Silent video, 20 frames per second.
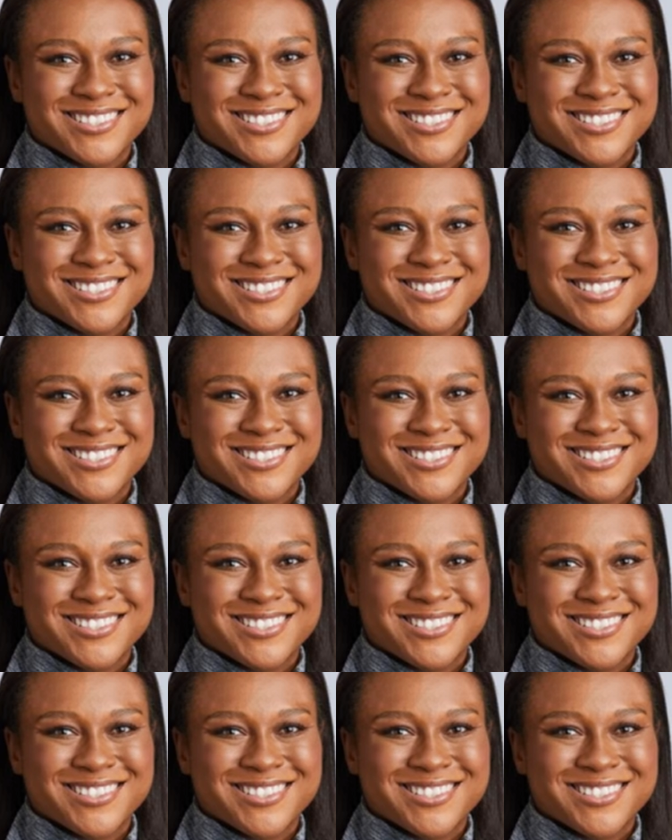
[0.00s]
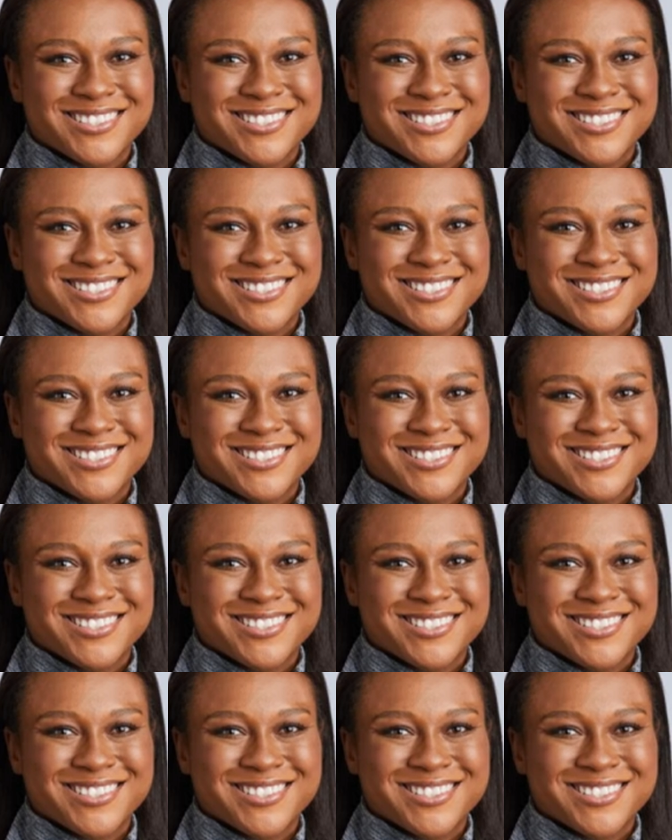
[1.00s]

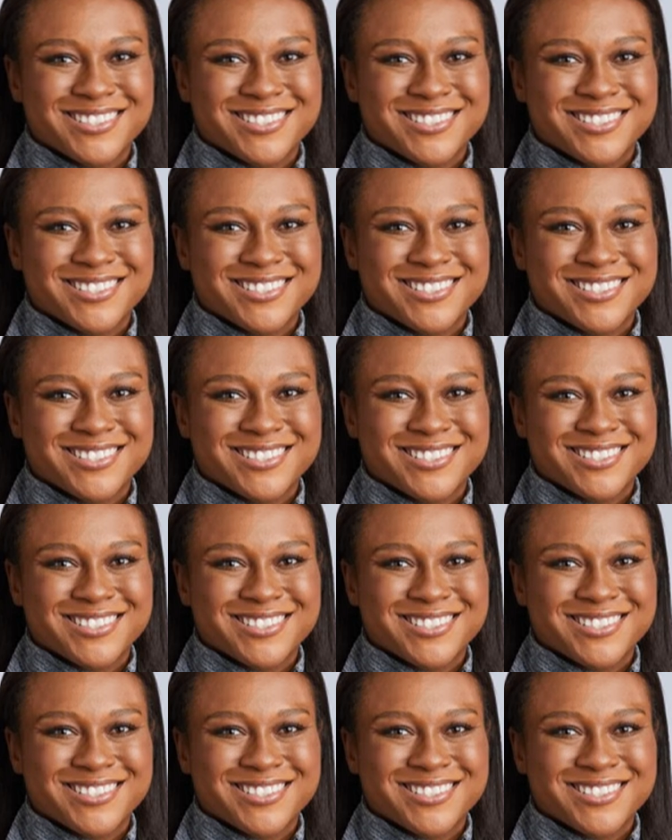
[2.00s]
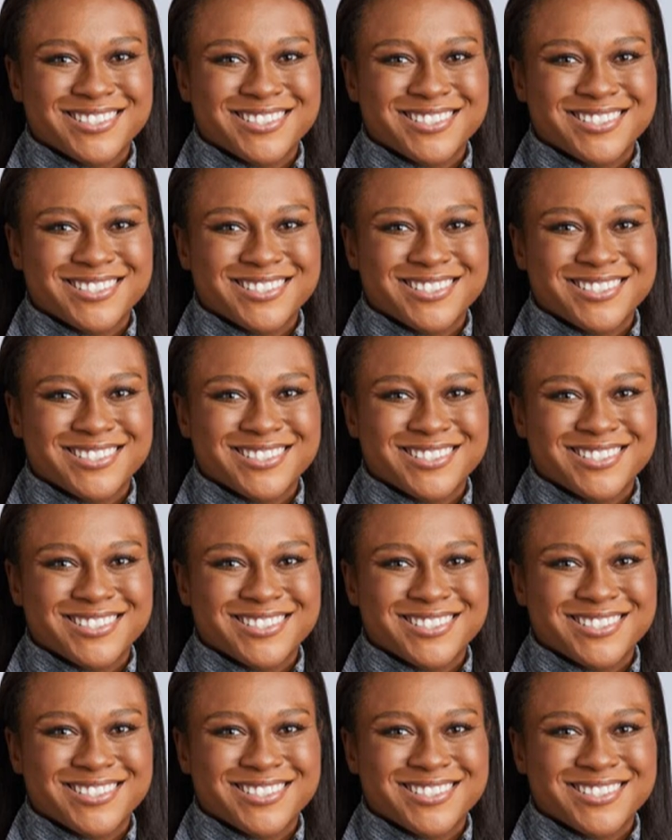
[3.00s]

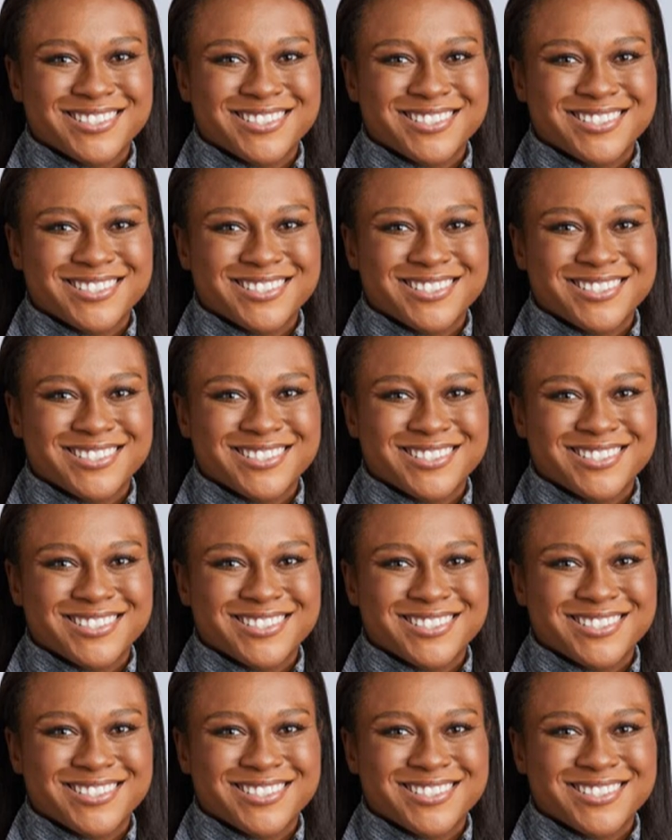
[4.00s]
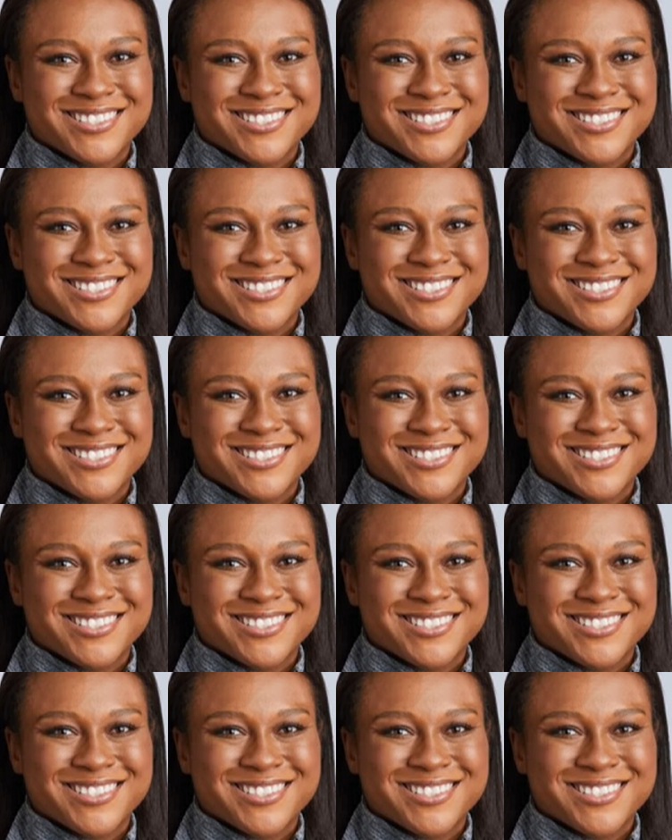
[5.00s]

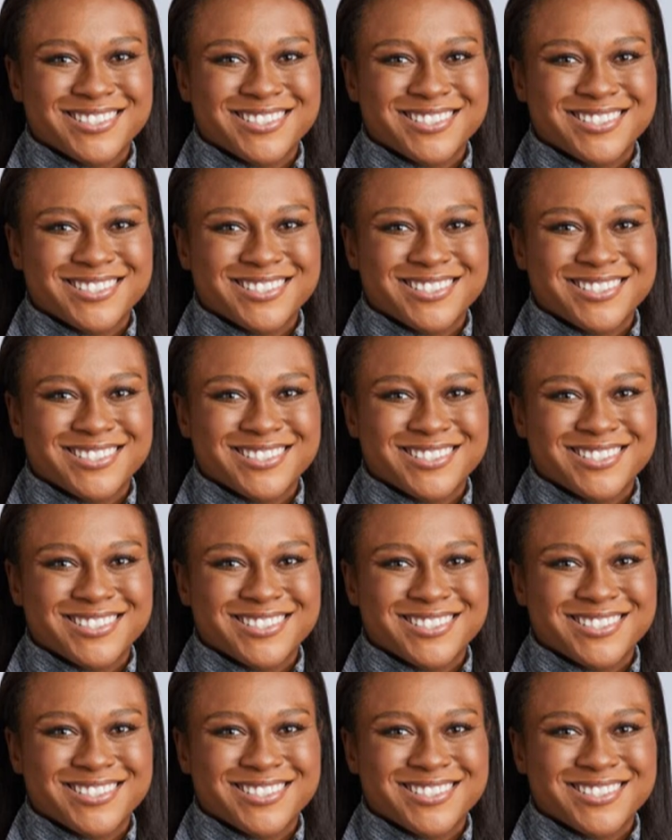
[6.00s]
(no lip movement)